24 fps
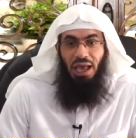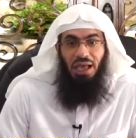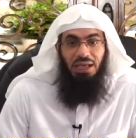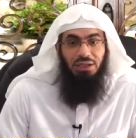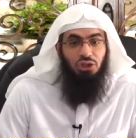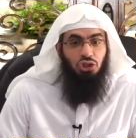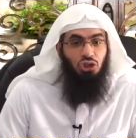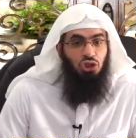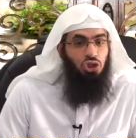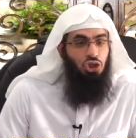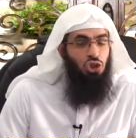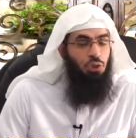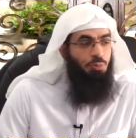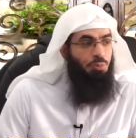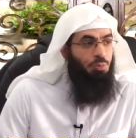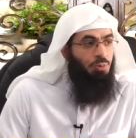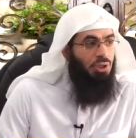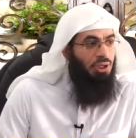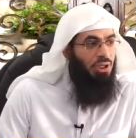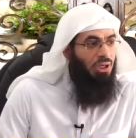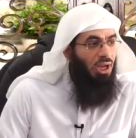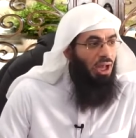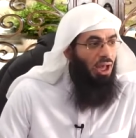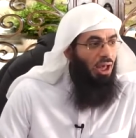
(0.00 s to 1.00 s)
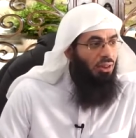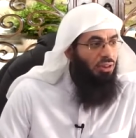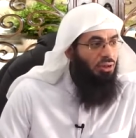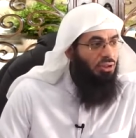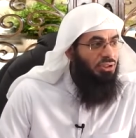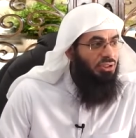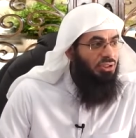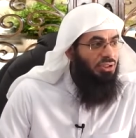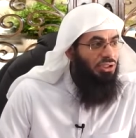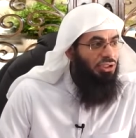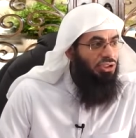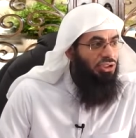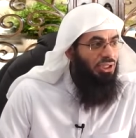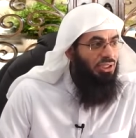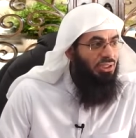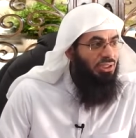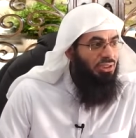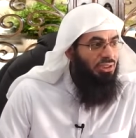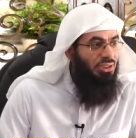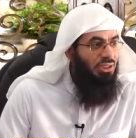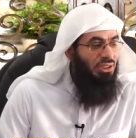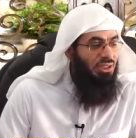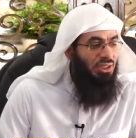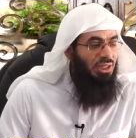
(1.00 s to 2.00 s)
As Subki and others
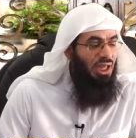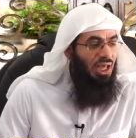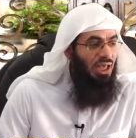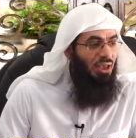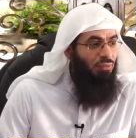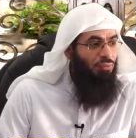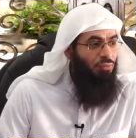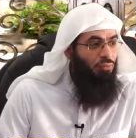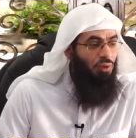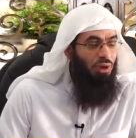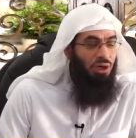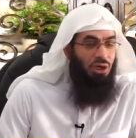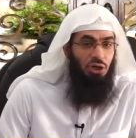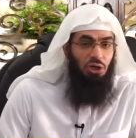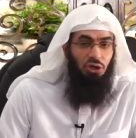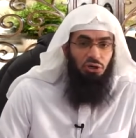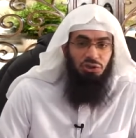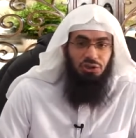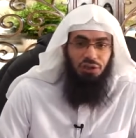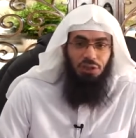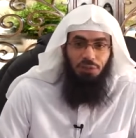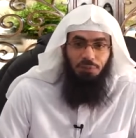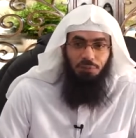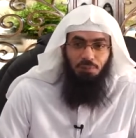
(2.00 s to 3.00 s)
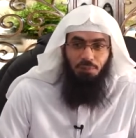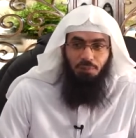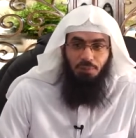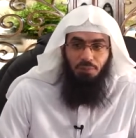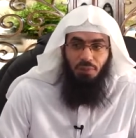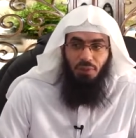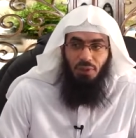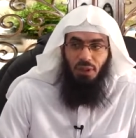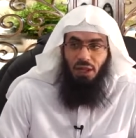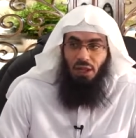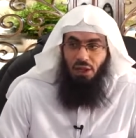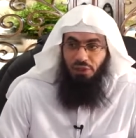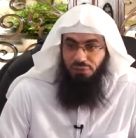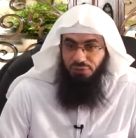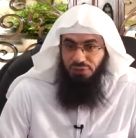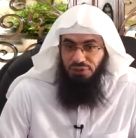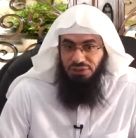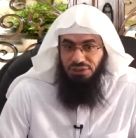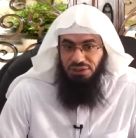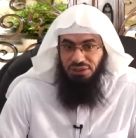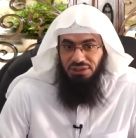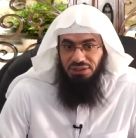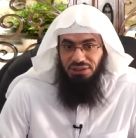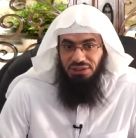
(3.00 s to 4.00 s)
suggested that if one knows it, if he
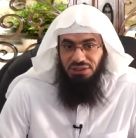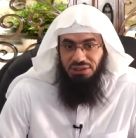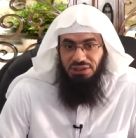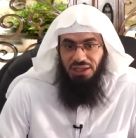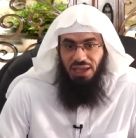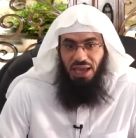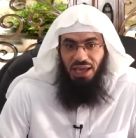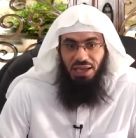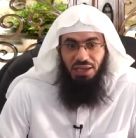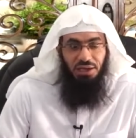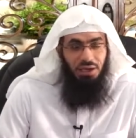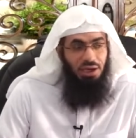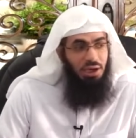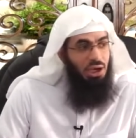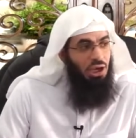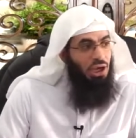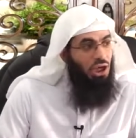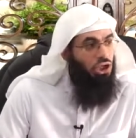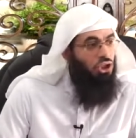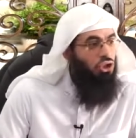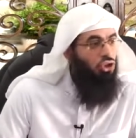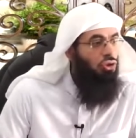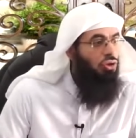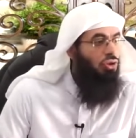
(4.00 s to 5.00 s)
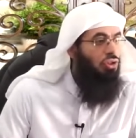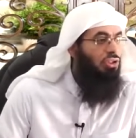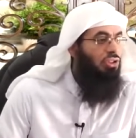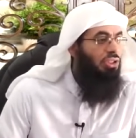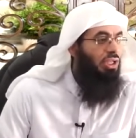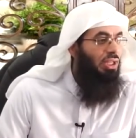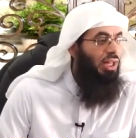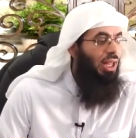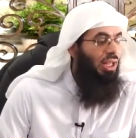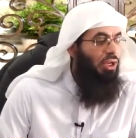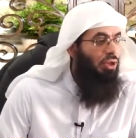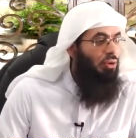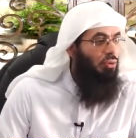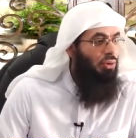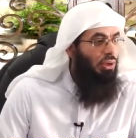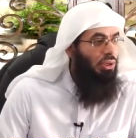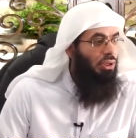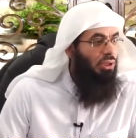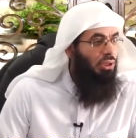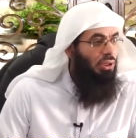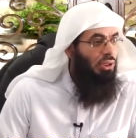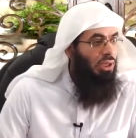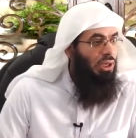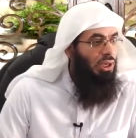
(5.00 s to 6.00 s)
sees the sign, he shouldn't tell
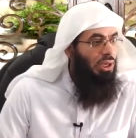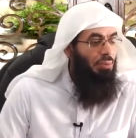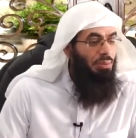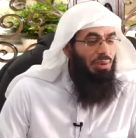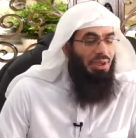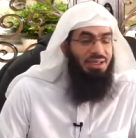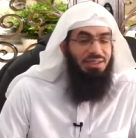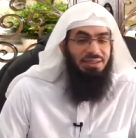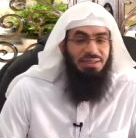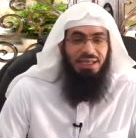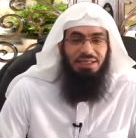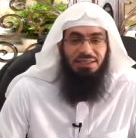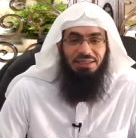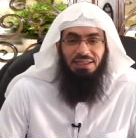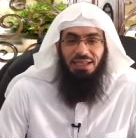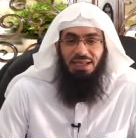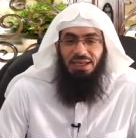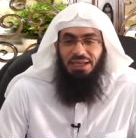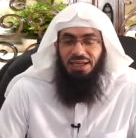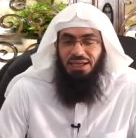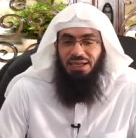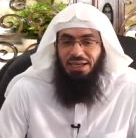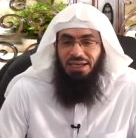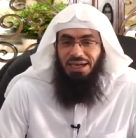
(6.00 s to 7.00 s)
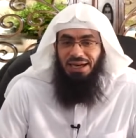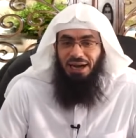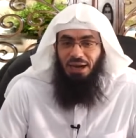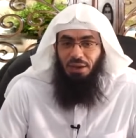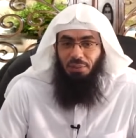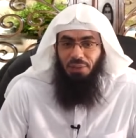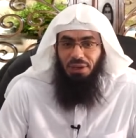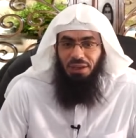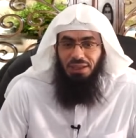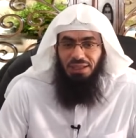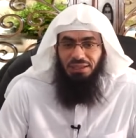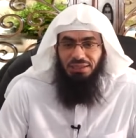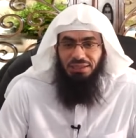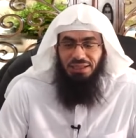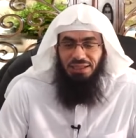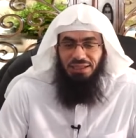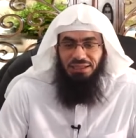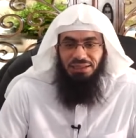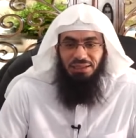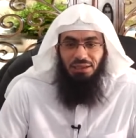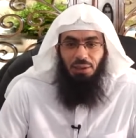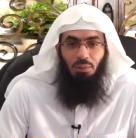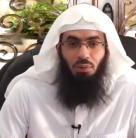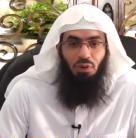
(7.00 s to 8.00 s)
anyone. Because that's like a karama, that's
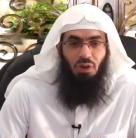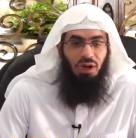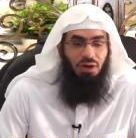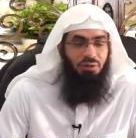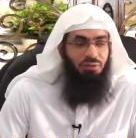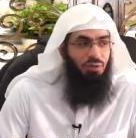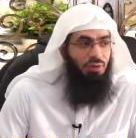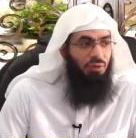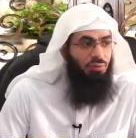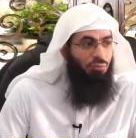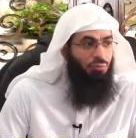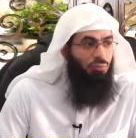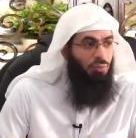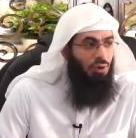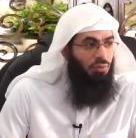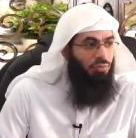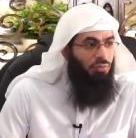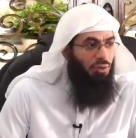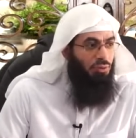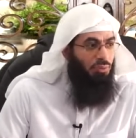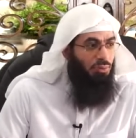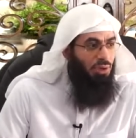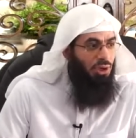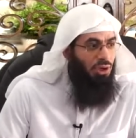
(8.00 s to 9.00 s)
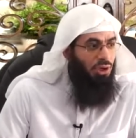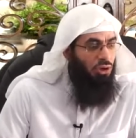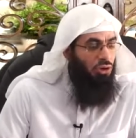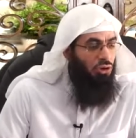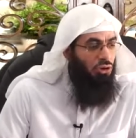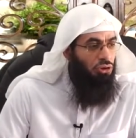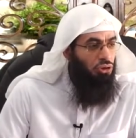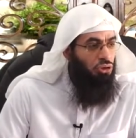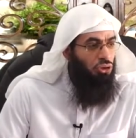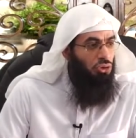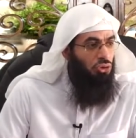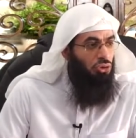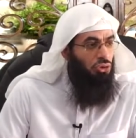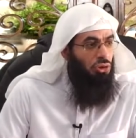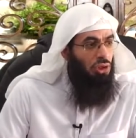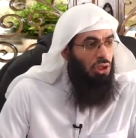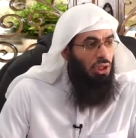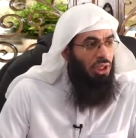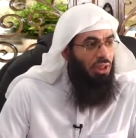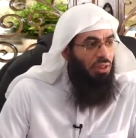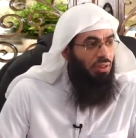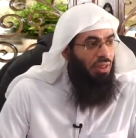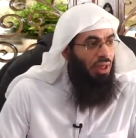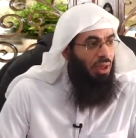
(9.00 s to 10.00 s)
like somewhat of a, of a miracle
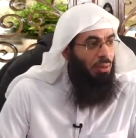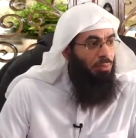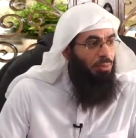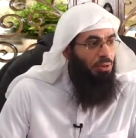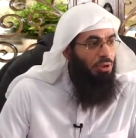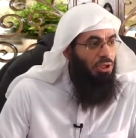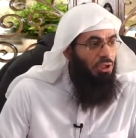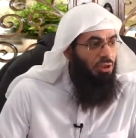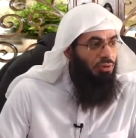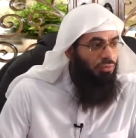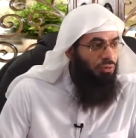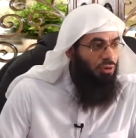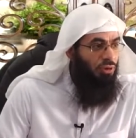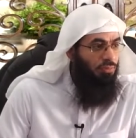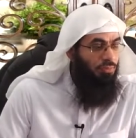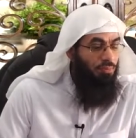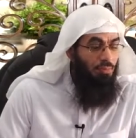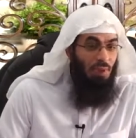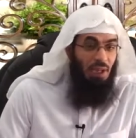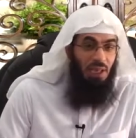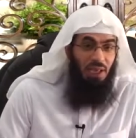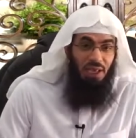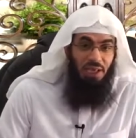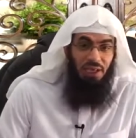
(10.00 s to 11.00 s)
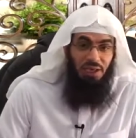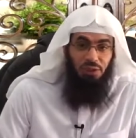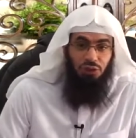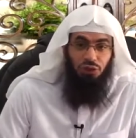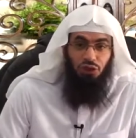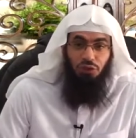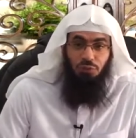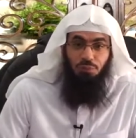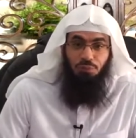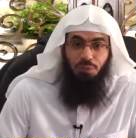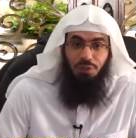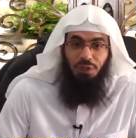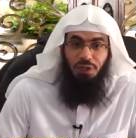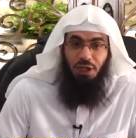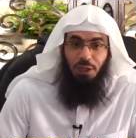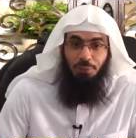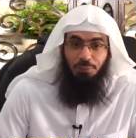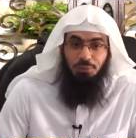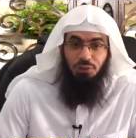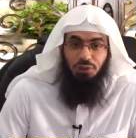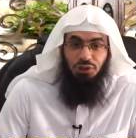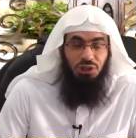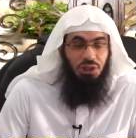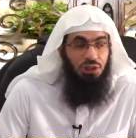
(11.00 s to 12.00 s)
to that believer. And it should be
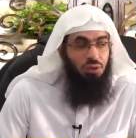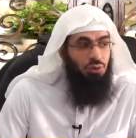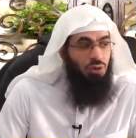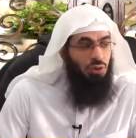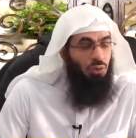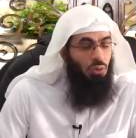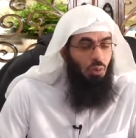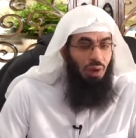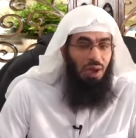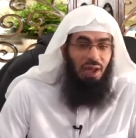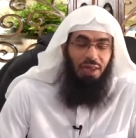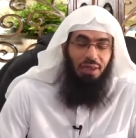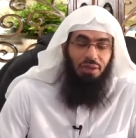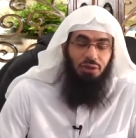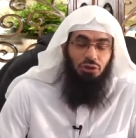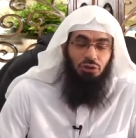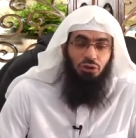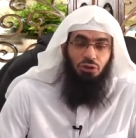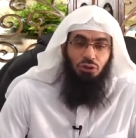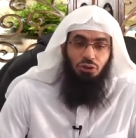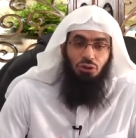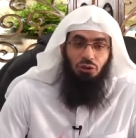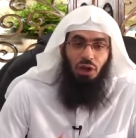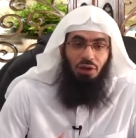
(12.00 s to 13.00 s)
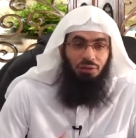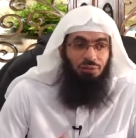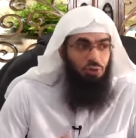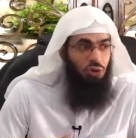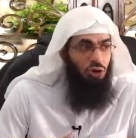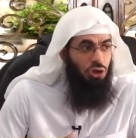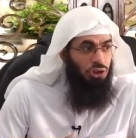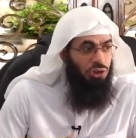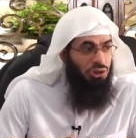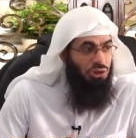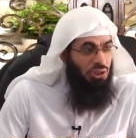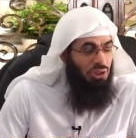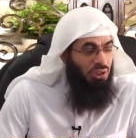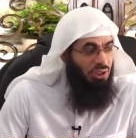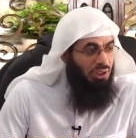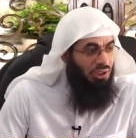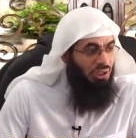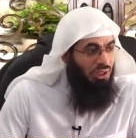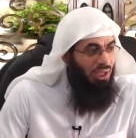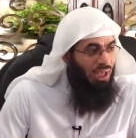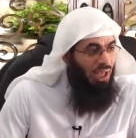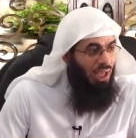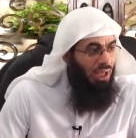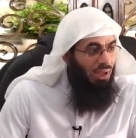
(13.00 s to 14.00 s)
kept secret. Why? To avoid
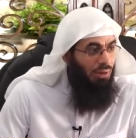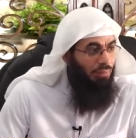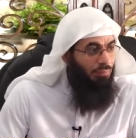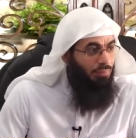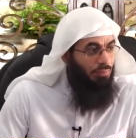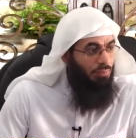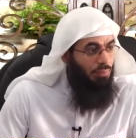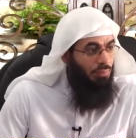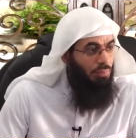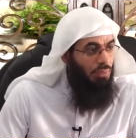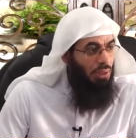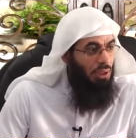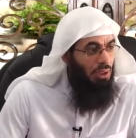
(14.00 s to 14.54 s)
riyah,